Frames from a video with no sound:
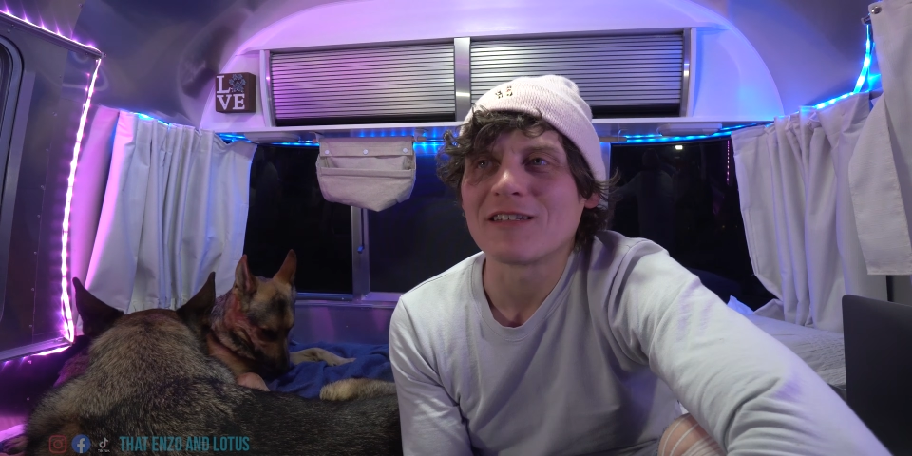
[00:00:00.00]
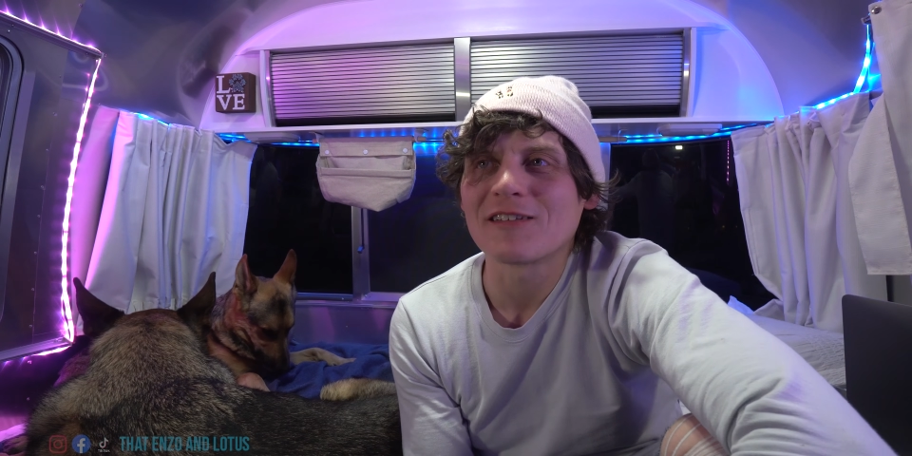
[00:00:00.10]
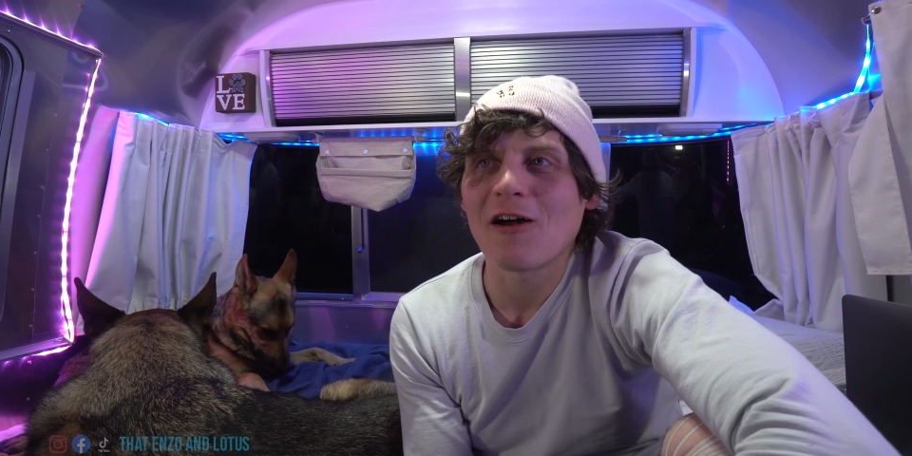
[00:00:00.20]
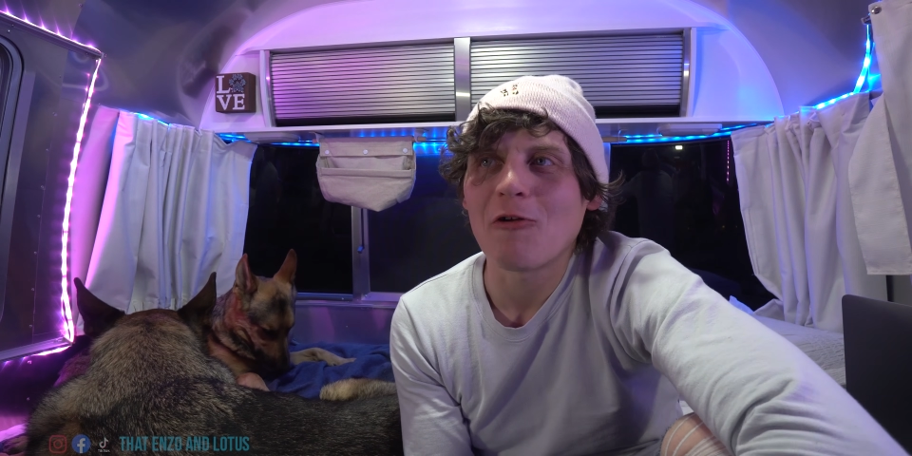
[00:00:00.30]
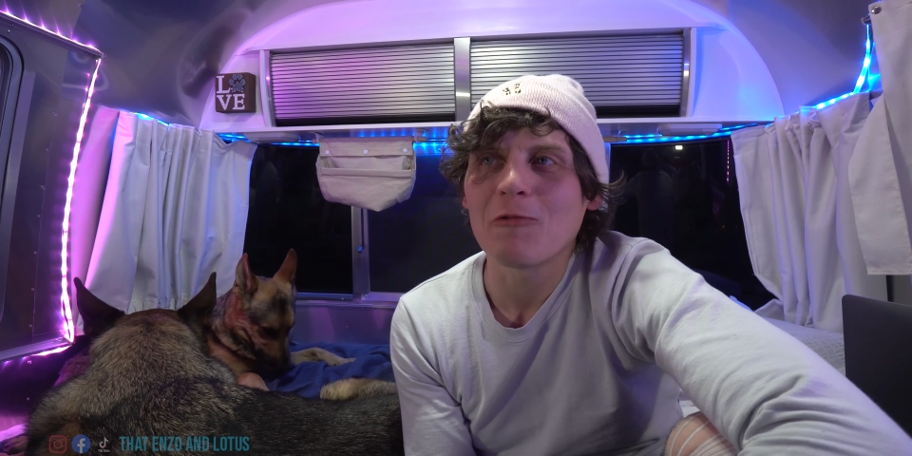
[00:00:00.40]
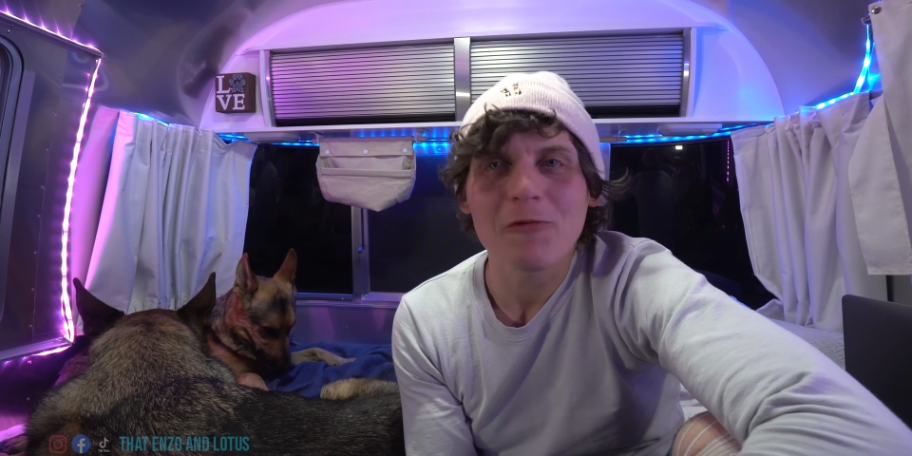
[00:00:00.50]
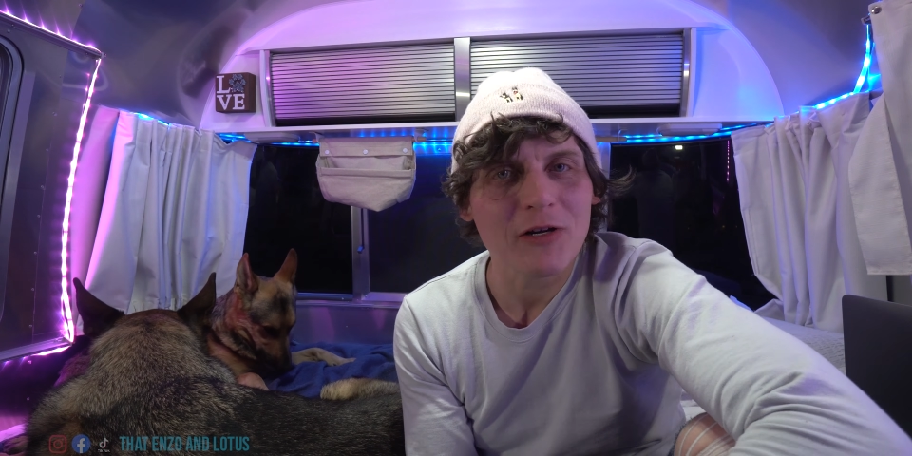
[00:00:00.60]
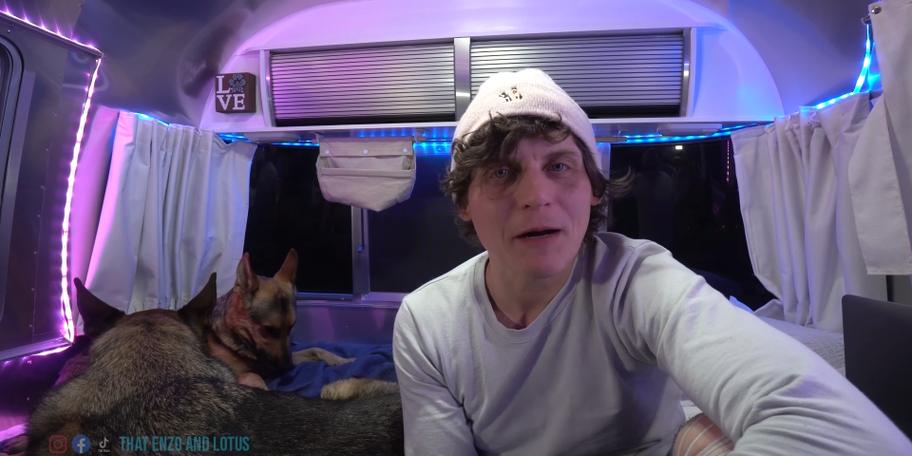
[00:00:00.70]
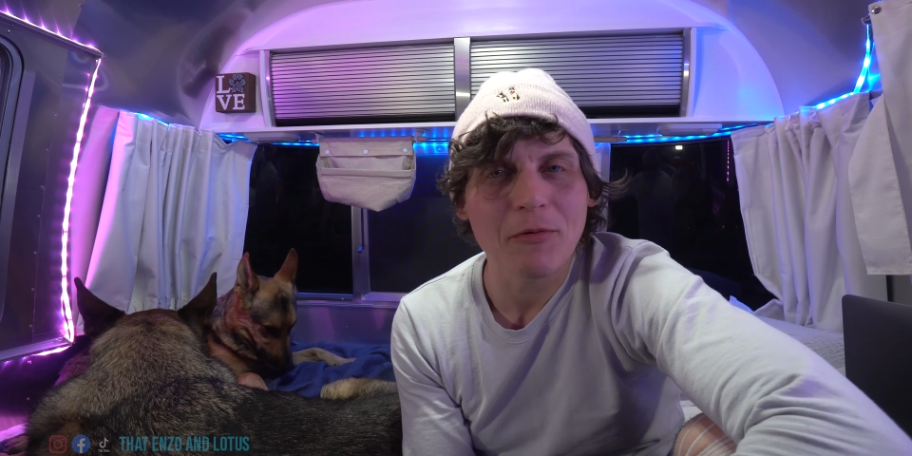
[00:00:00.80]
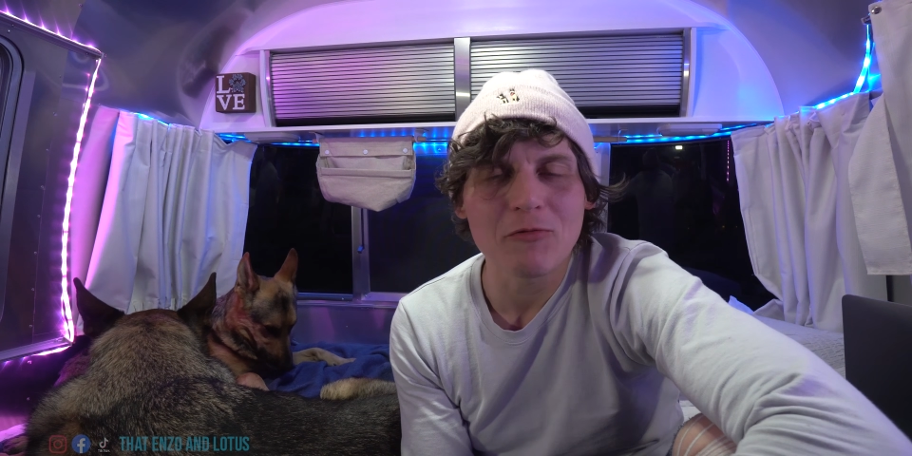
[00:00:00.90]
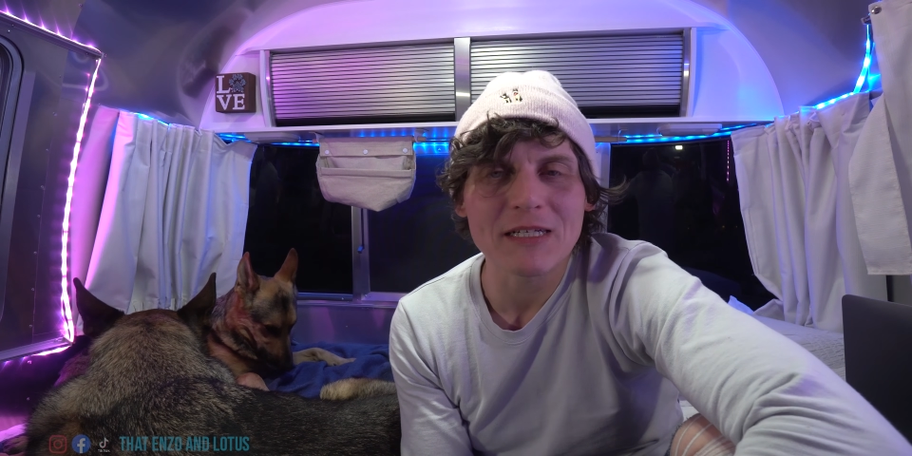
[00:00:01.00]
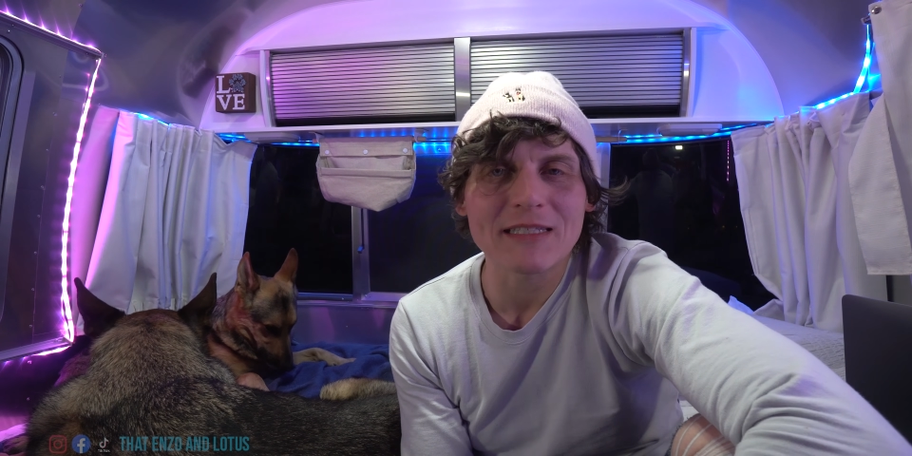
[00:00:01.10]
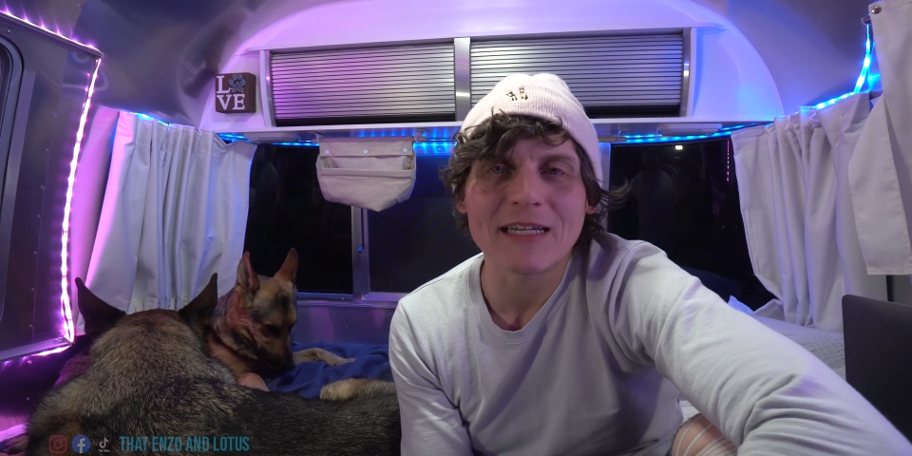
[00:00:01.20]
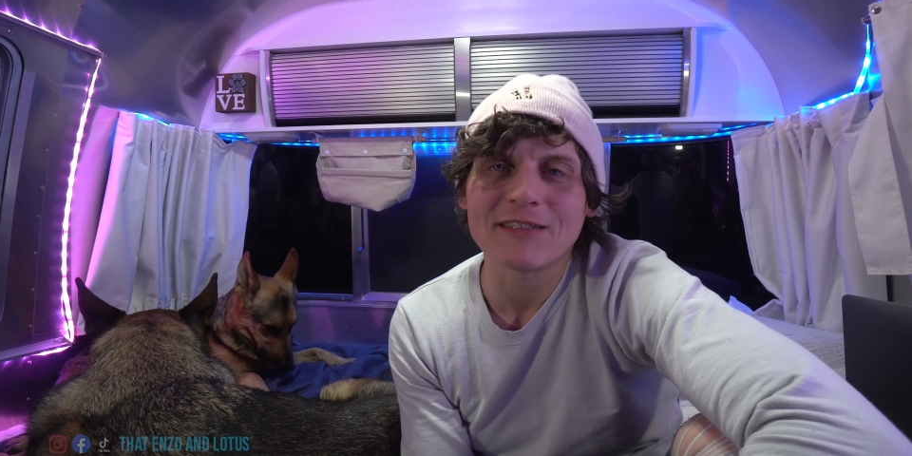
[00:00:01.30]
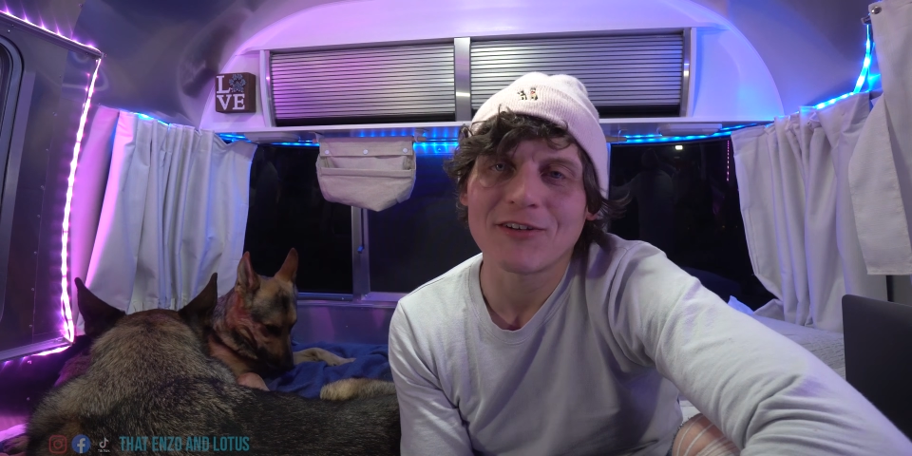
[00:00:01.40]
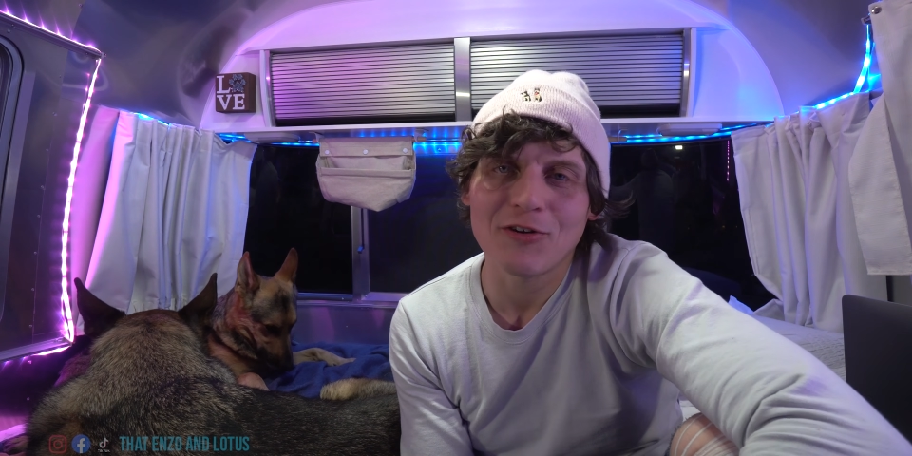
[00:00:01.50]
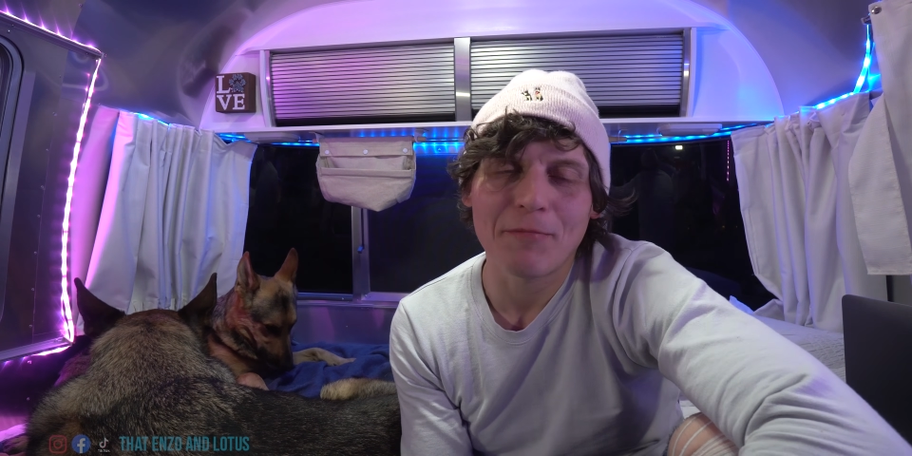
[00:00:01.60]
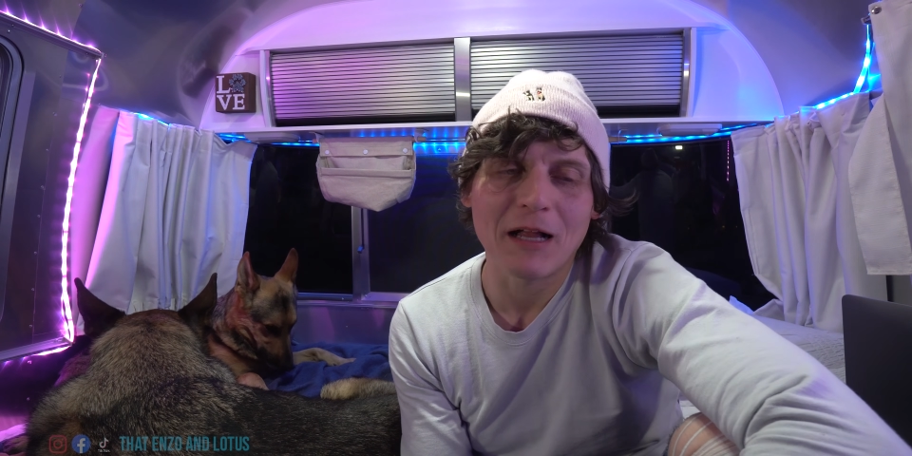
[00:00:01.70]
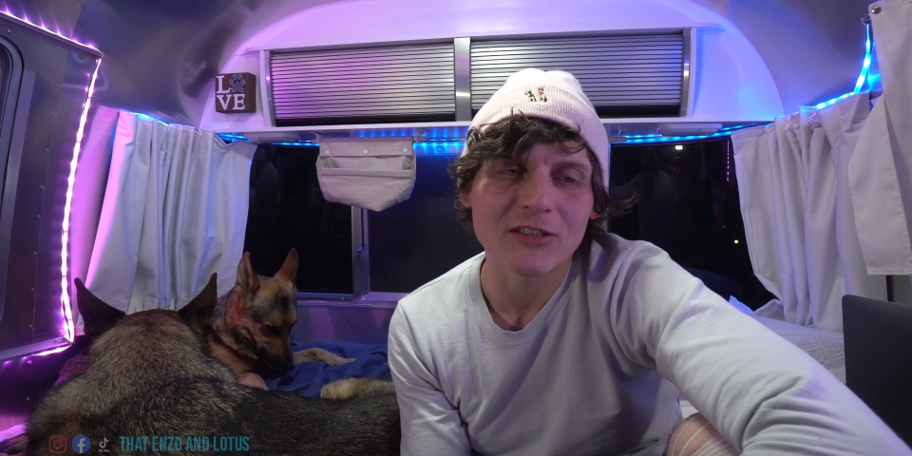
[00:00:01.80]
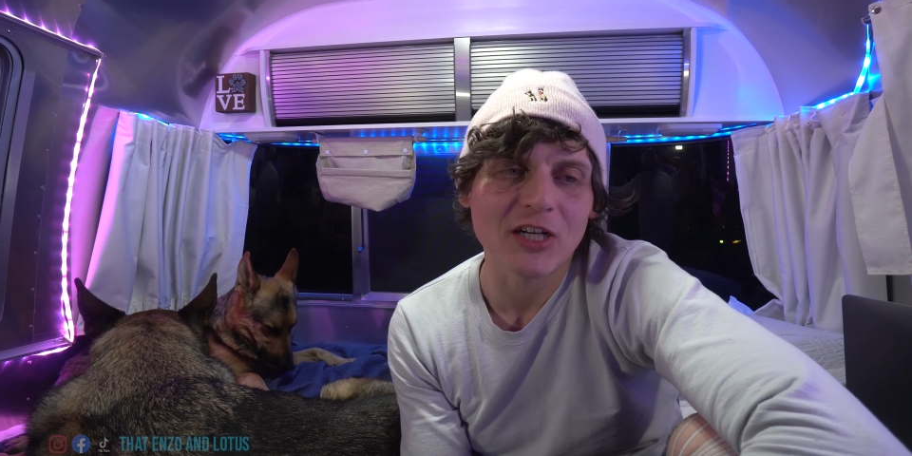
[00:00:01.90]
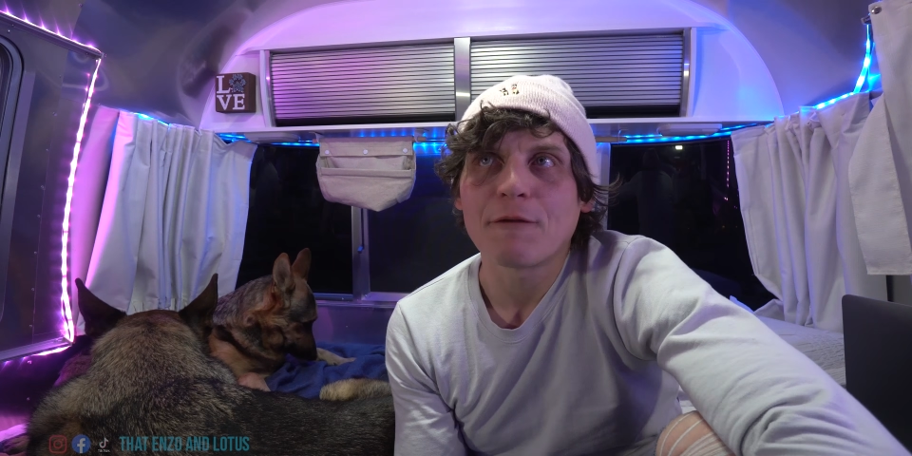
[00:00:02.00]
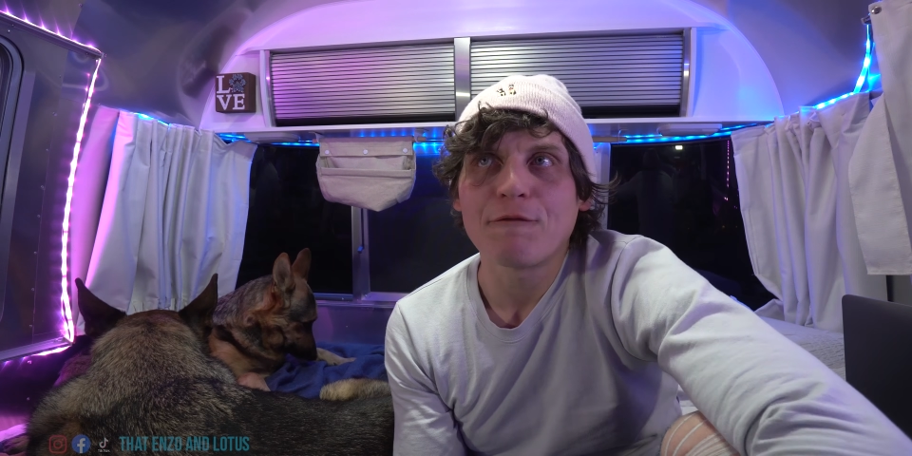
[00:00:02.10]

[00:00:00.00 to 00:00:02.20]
so we were a couple weeks late, so I do apologize.